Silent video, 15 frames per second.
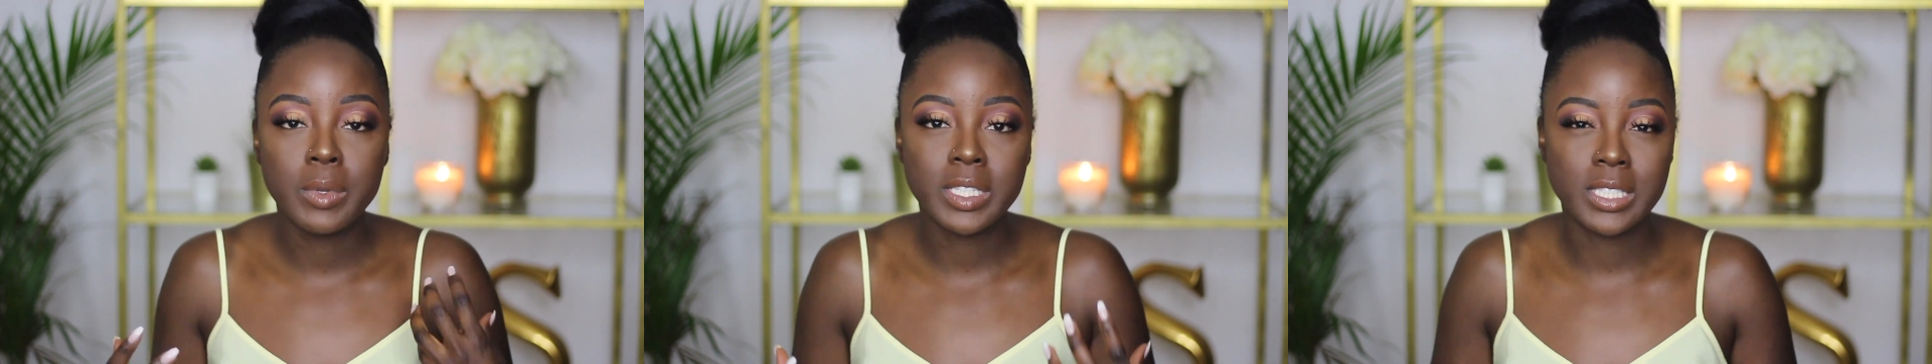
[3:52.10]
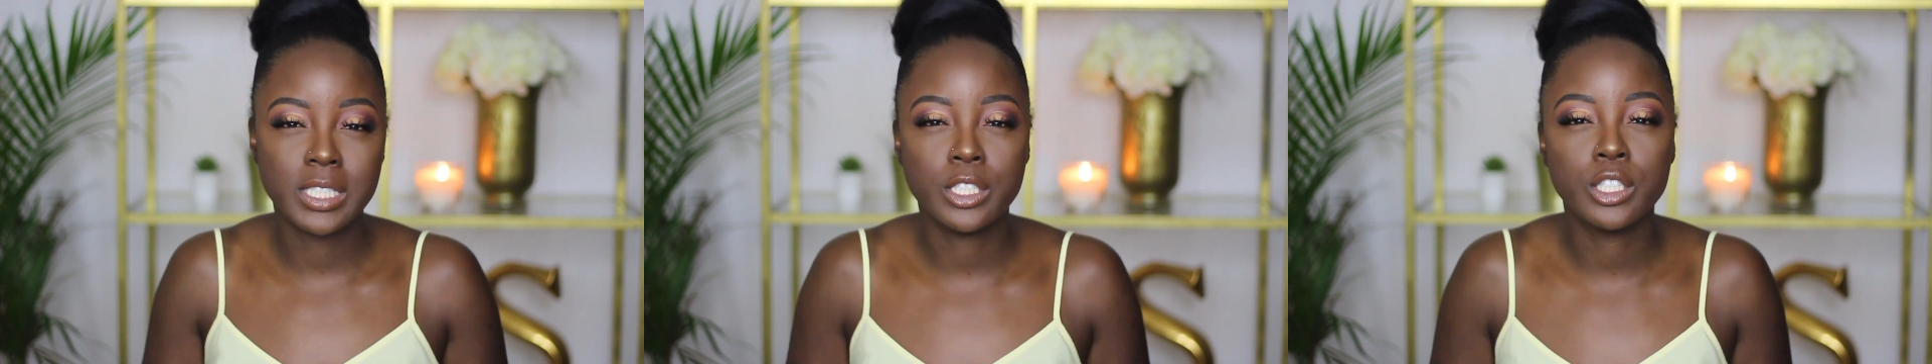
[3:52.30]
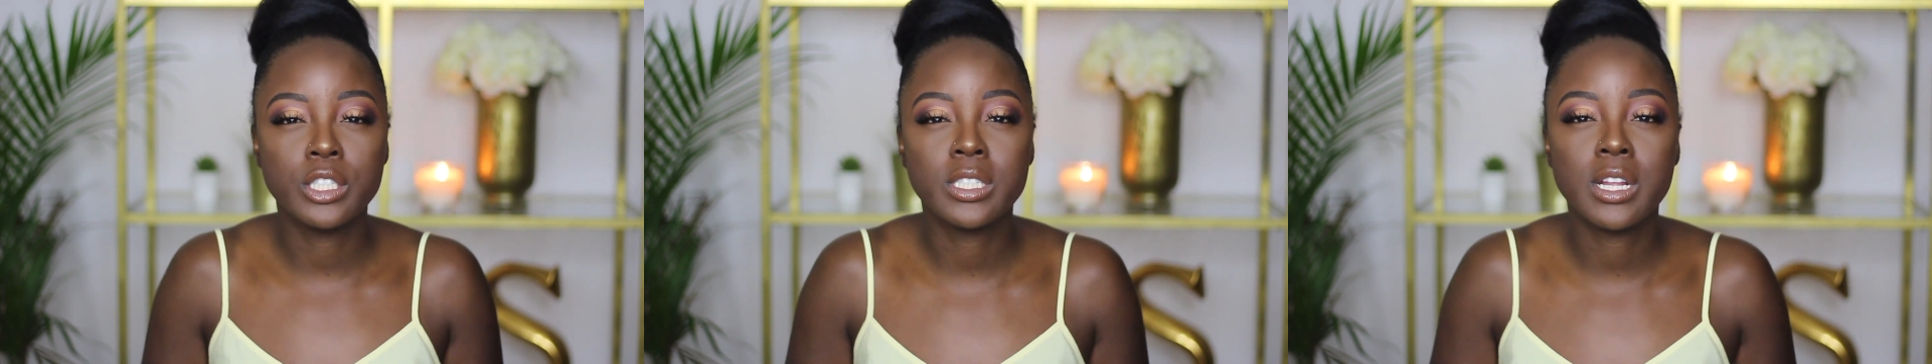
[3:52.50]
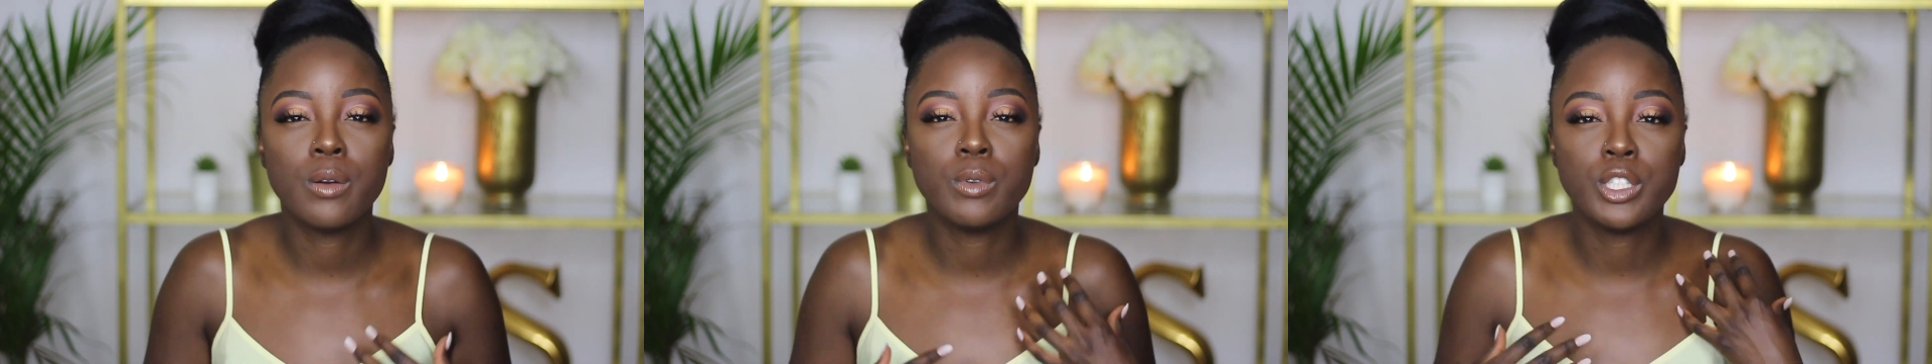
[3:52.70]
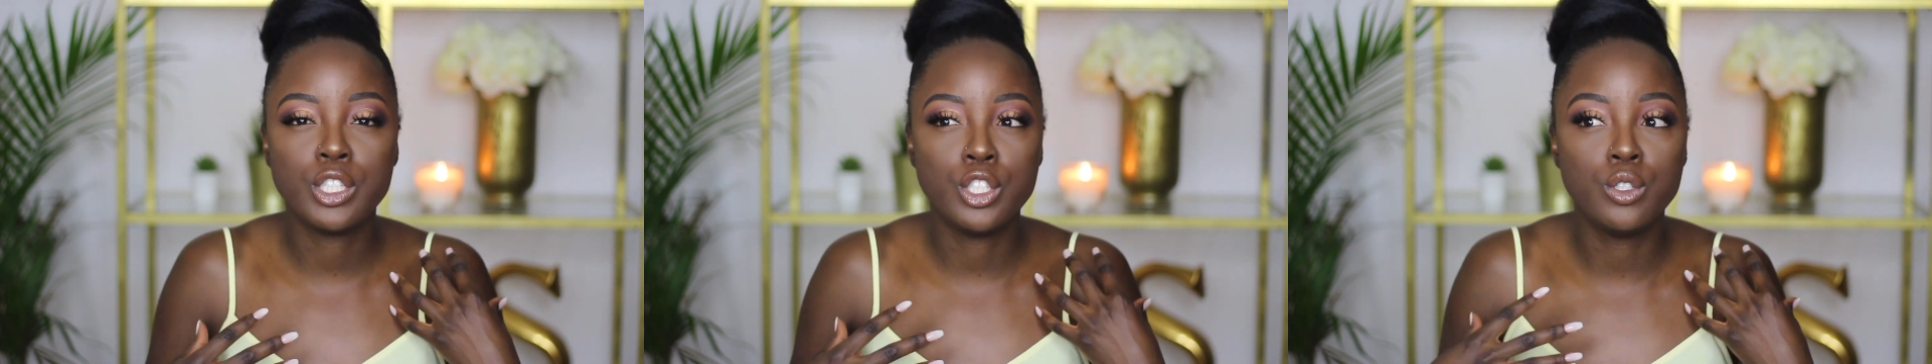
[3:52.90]
concealers, and
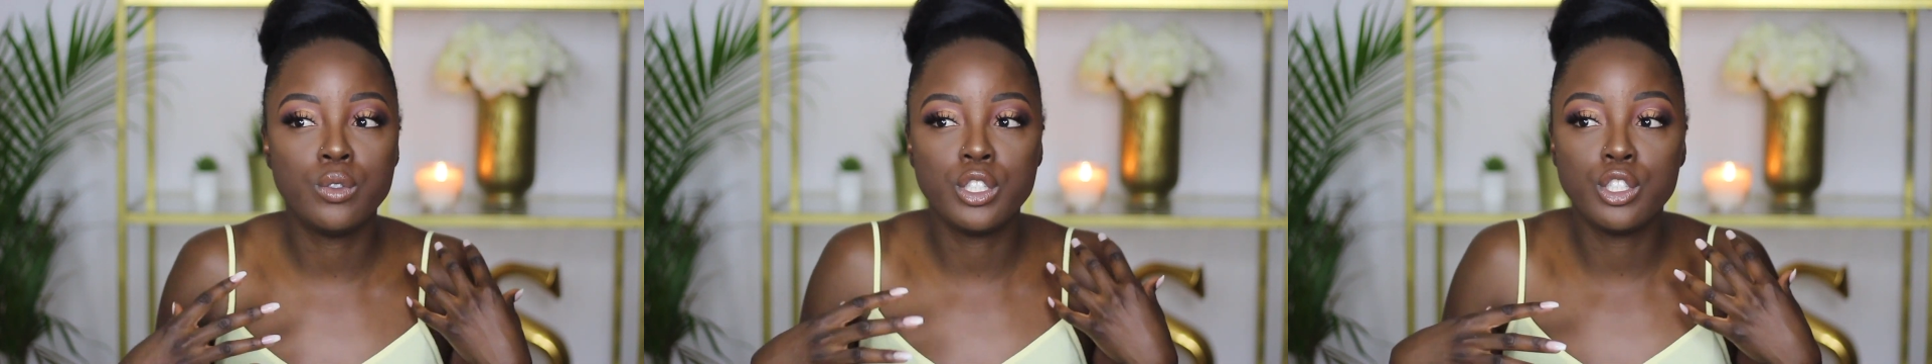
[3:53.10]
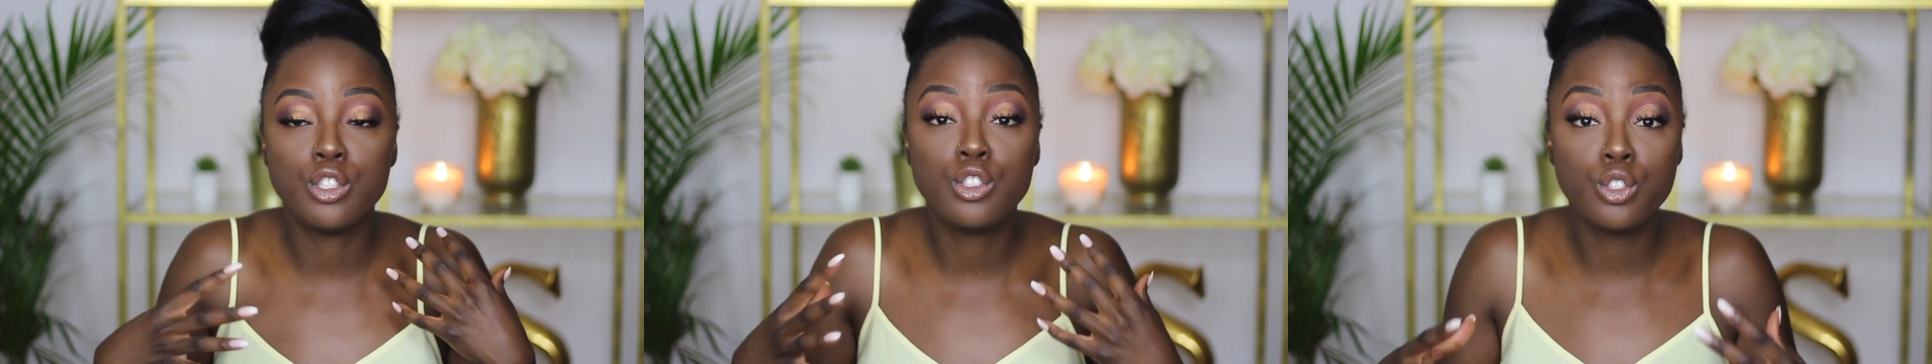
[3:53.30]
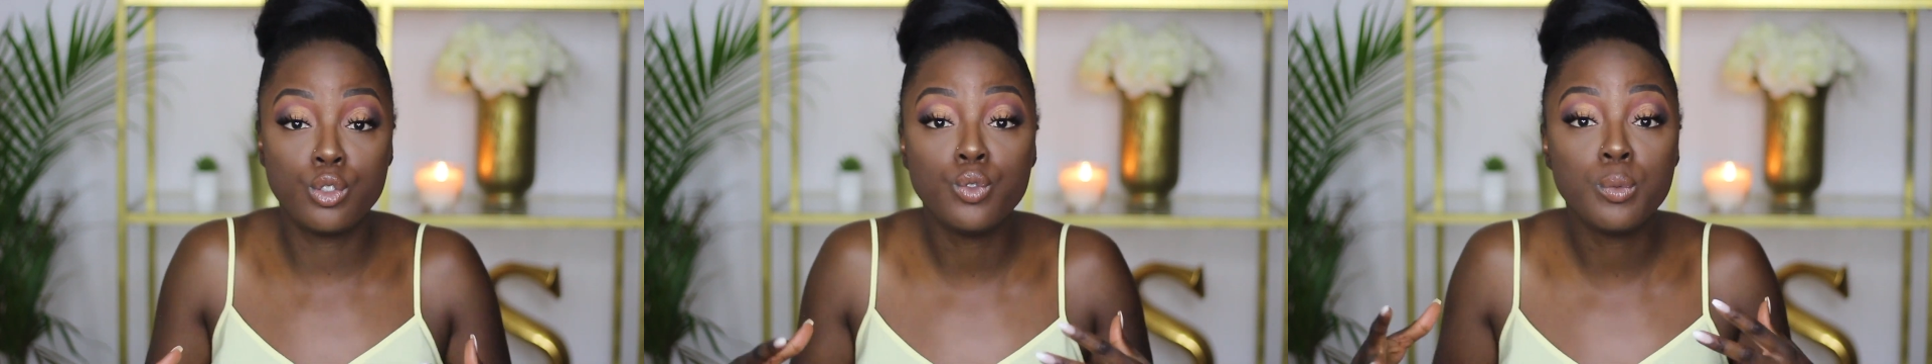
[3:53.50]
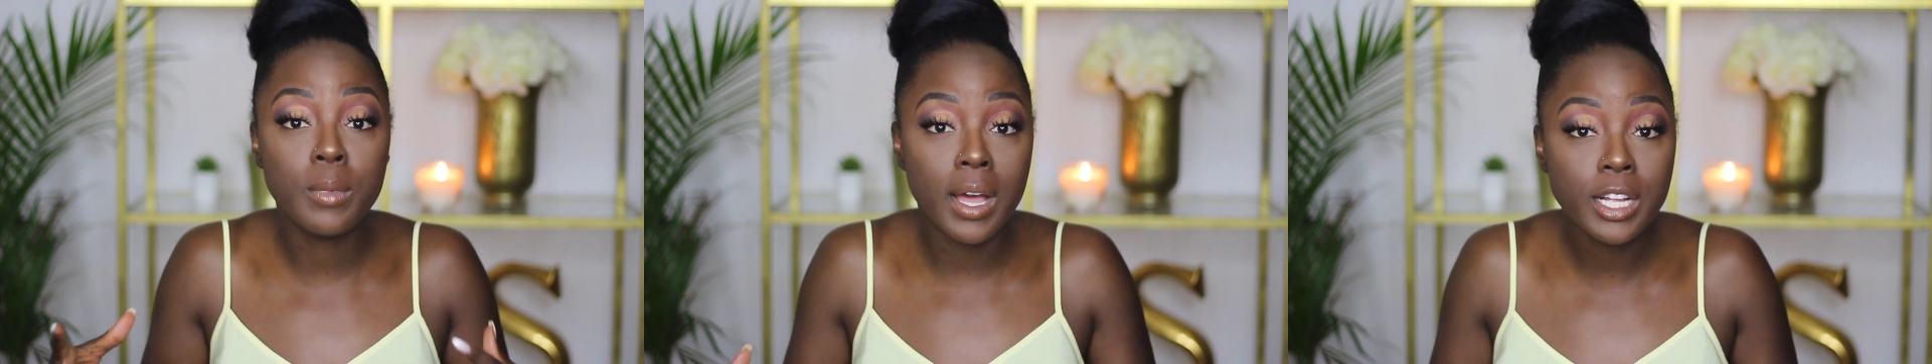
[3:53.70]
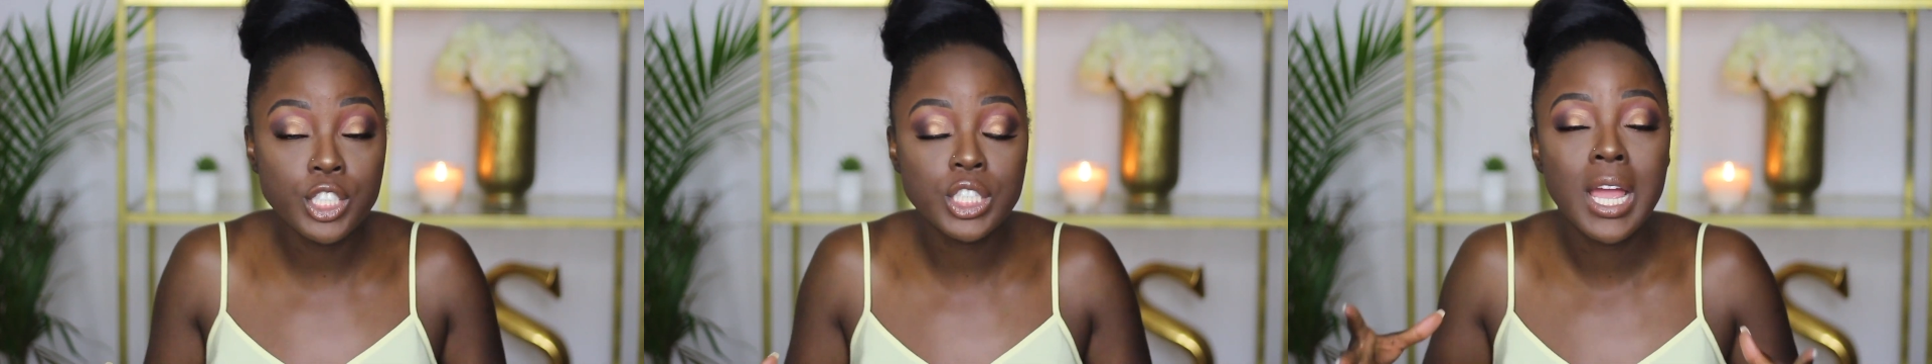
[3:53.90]
I wasn't using too
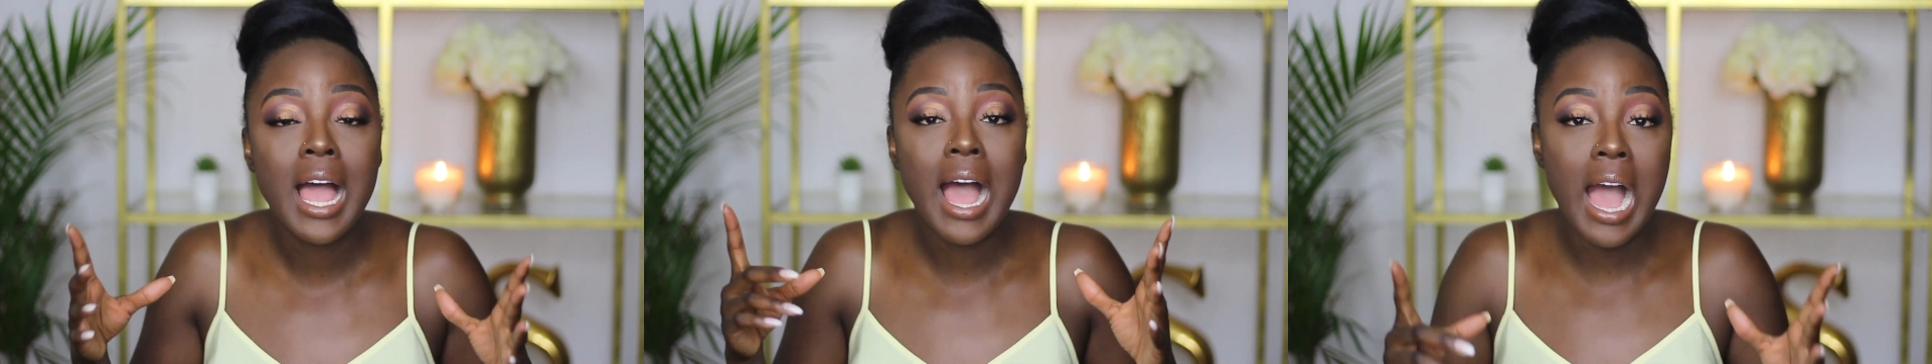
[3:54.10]
much.